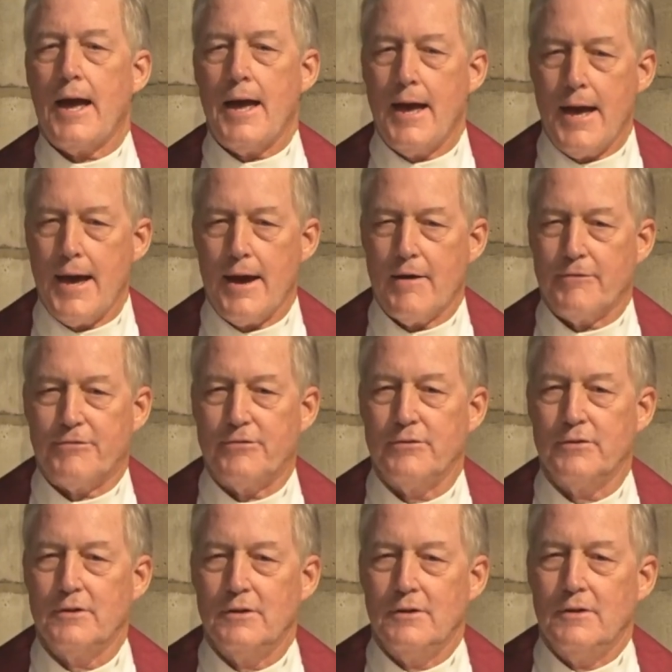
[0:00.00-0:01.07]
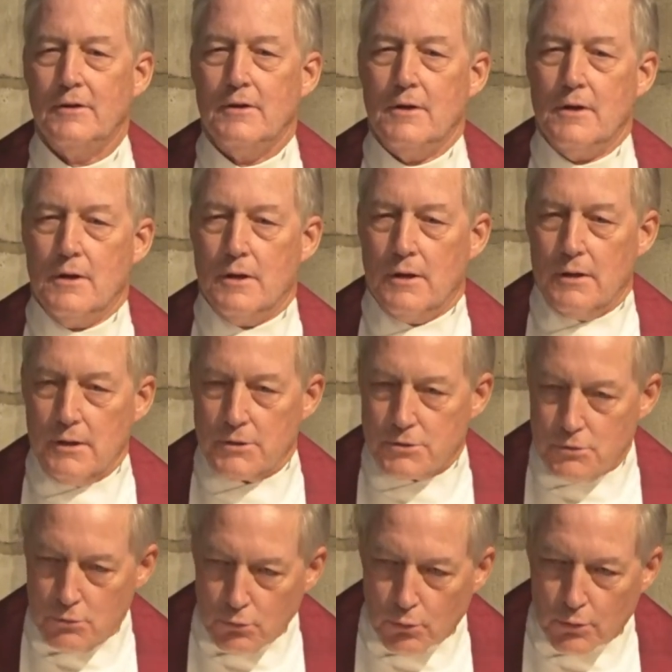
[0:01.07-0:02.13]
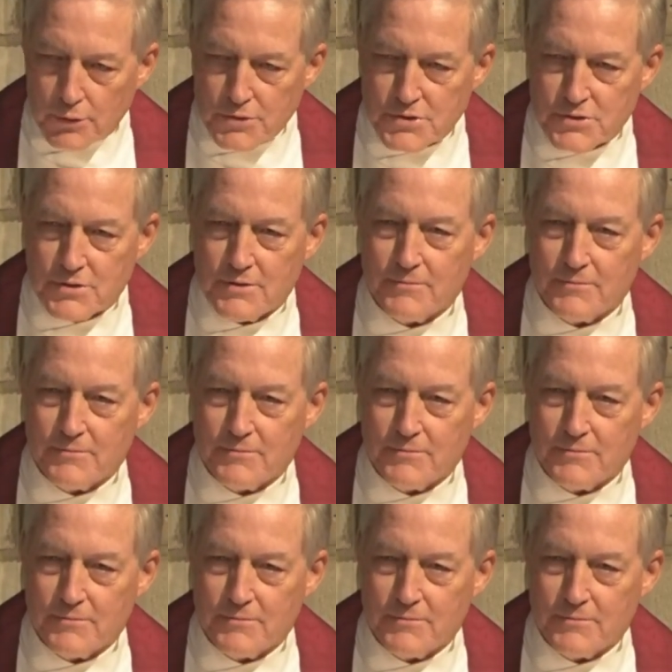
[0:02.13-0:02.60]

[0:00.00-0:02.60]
have is yours.